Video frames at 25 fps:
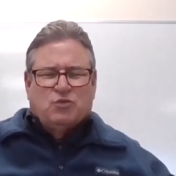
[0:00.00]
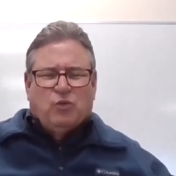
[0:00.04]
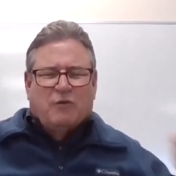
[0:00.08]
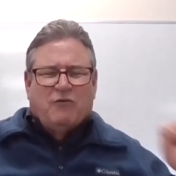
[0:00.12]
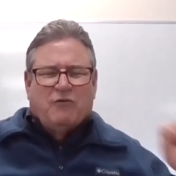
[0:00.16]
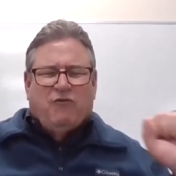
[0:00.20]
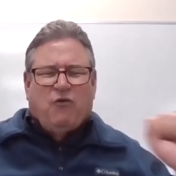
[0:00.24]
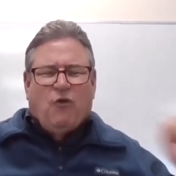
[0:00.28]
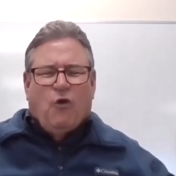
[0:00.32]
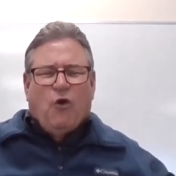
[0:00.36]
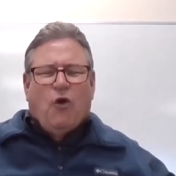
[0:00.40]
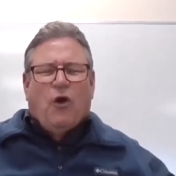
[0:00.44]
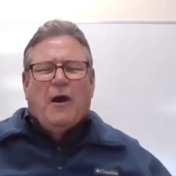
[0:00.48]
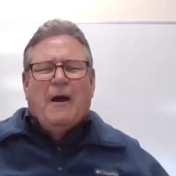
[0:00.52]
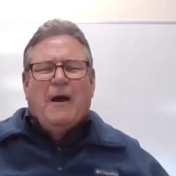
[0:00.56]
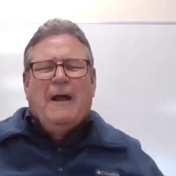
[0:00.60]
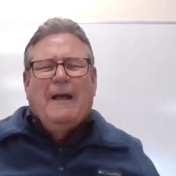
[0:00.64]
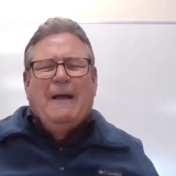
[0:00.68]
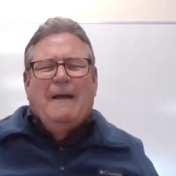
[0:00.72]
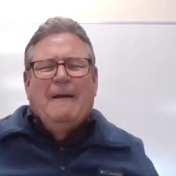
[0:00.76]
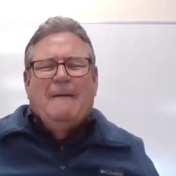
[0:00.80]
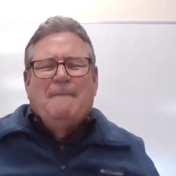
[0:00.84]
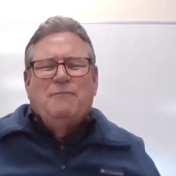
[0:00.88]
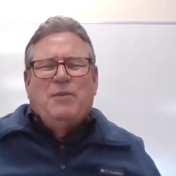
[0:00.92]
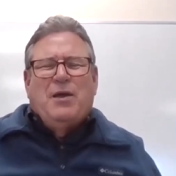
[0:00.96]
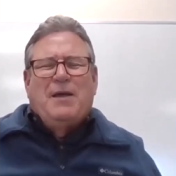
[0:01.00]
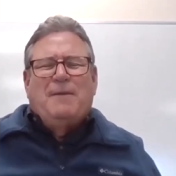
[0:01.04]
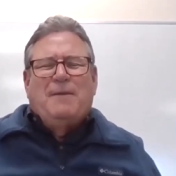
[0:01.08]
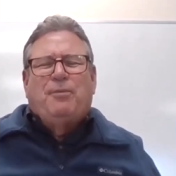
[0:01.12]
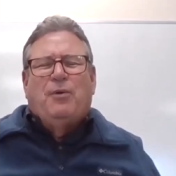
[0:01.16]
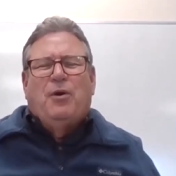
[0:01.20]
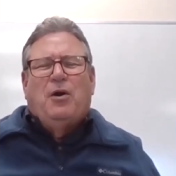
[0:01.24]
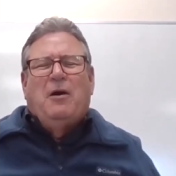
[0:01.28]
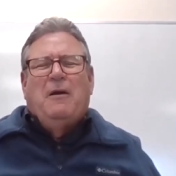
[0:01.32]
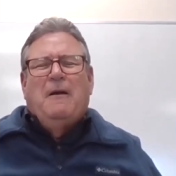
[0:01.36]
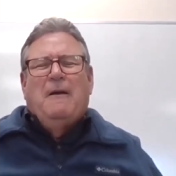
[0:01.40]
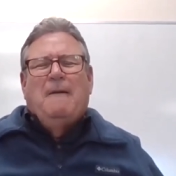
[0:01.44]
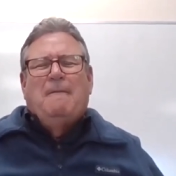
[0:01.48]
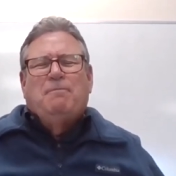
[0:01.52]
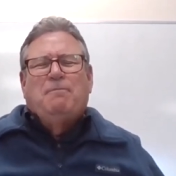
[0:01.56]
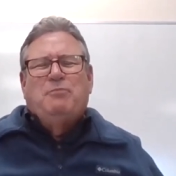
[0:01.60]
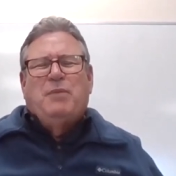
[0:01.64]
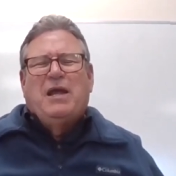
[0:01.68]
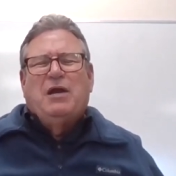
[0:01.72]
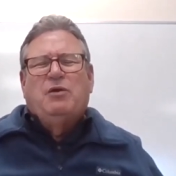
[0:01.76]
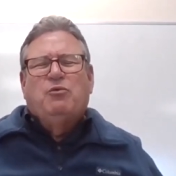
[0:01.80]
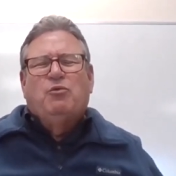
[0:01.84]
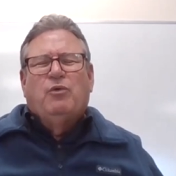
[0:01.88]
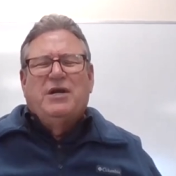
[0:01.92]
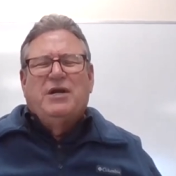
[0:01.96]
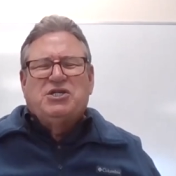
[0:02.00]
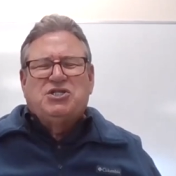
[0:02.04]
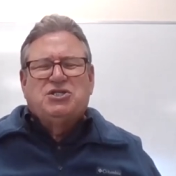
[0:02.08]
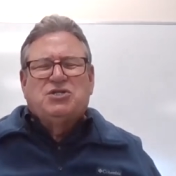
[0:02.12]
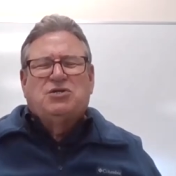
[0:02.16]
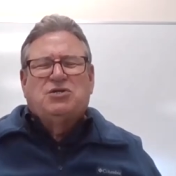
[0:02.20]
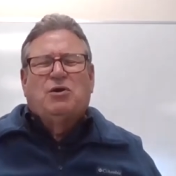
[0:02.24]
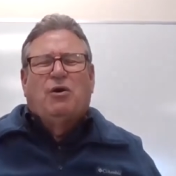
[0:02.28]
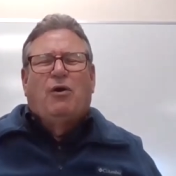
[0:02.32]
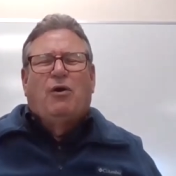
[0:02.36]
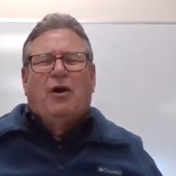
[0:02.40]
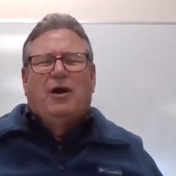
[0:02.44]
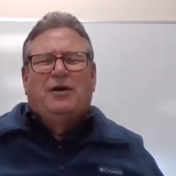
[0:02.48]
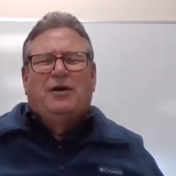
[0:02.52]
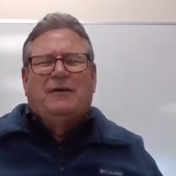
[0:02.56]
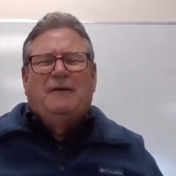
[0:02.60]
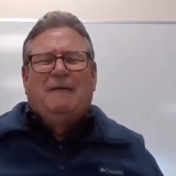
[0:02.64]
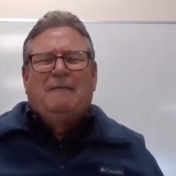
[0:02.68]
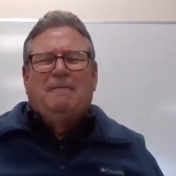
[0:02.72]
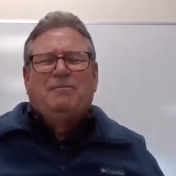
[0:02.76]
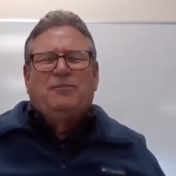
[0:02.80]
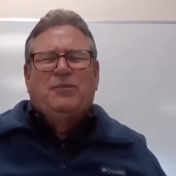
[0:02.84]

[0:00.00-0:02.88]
We're for people being restored